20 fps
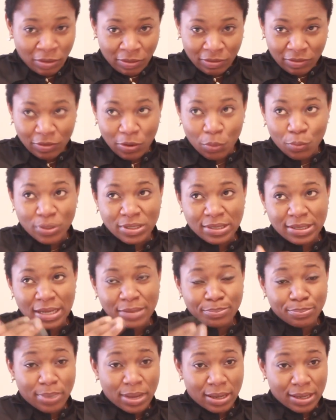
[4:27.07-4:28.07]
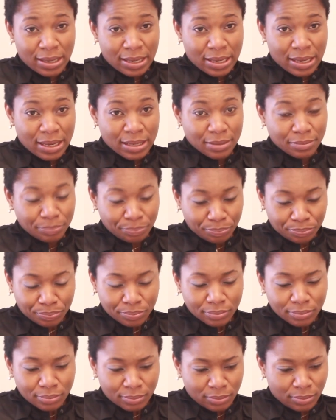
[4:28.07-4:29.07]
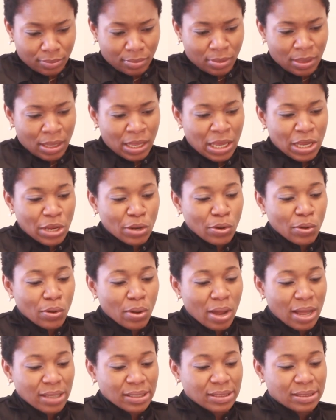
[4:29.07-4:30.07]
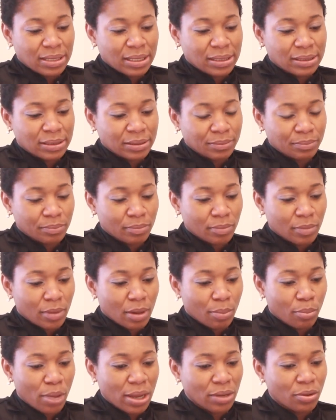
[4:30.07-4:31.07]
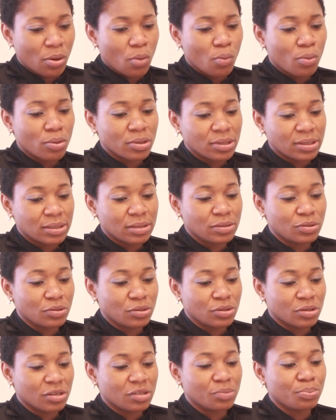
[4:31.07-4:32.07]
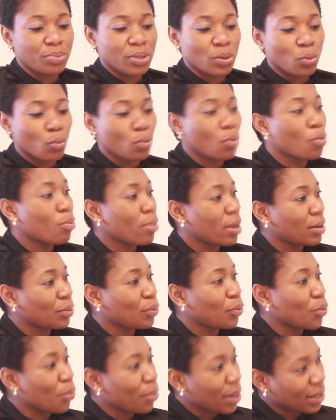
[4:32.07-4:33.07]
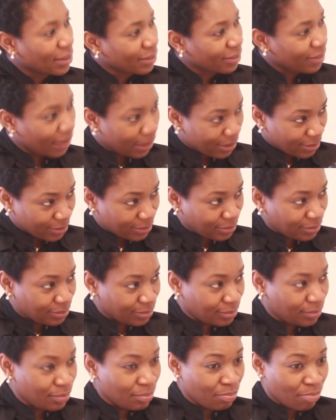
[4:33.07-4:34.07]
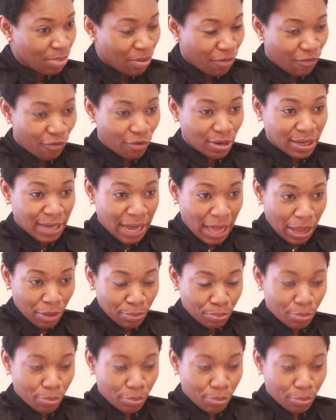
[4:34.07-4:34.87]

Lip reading: So we sat back again. I said, but I don't want it to just be woman thing for now.